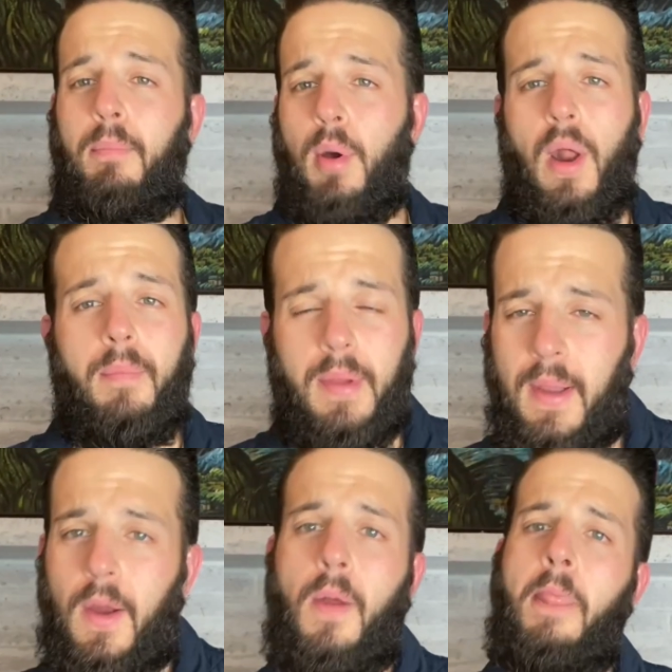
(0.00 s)
put up
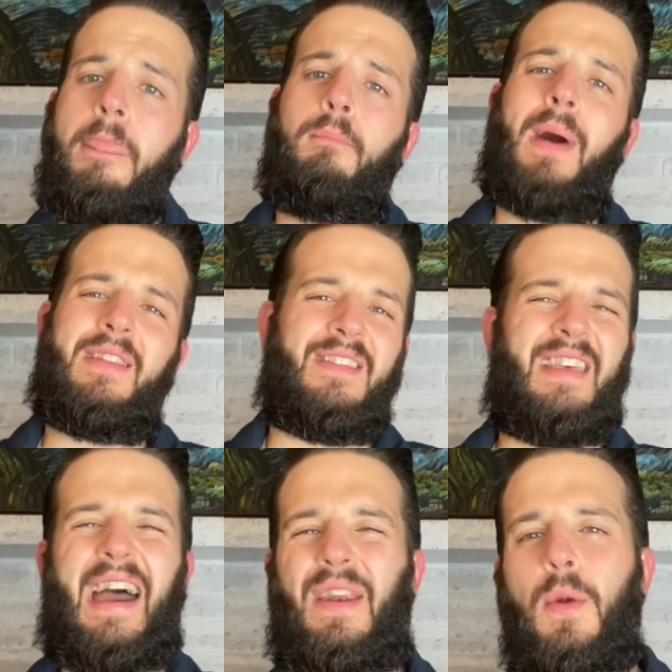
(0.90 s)
here my
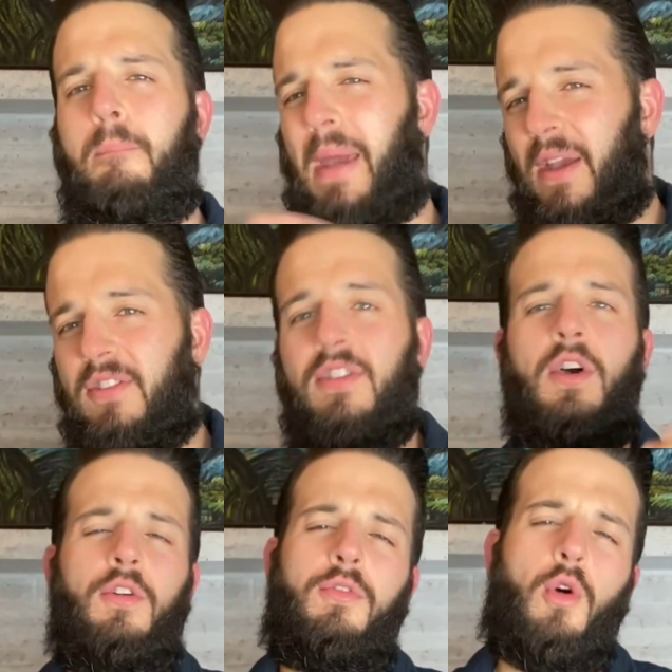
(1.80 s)
designer picks
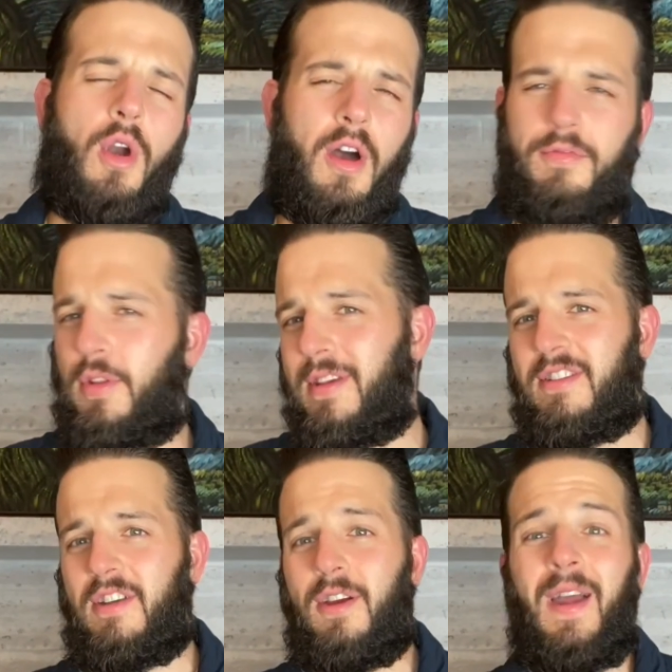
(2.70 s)
for uh, for
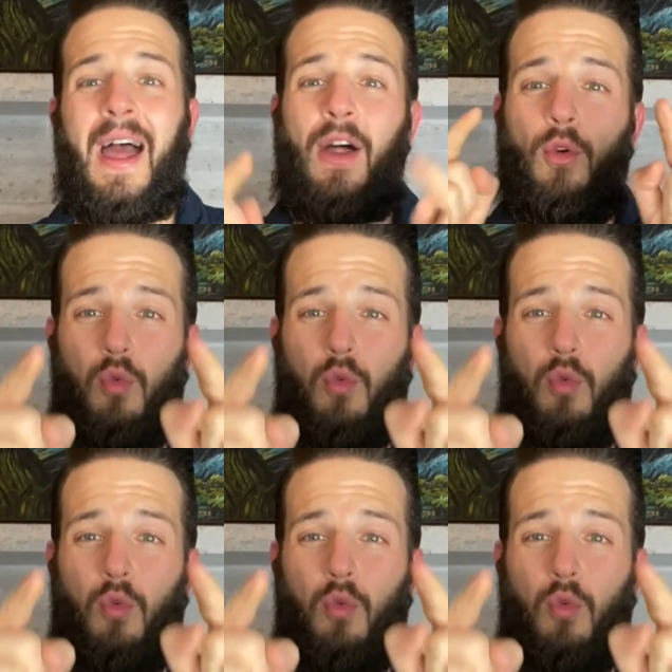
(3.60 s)
this year.